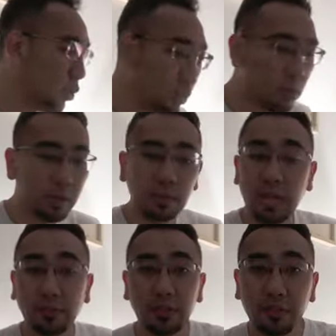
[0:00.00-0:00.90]
two
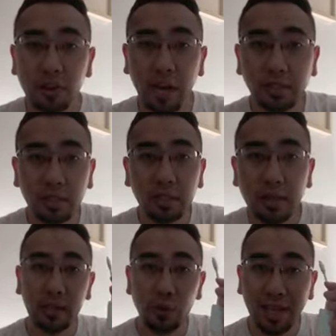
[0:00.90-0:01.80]
types of connection,
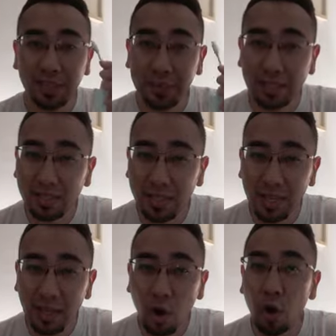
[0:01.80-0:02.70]

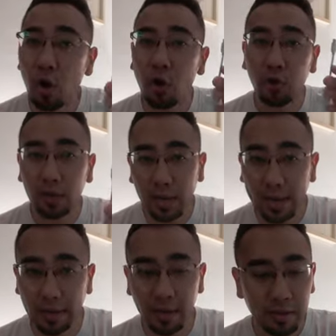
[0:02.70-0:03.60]
USB-C or
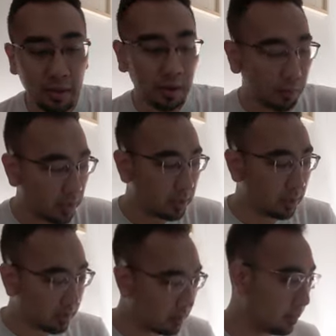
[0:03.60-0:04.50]
Lightning,
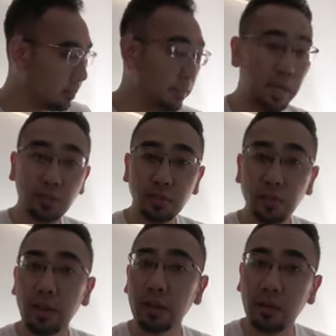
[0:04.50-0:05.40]
which means you can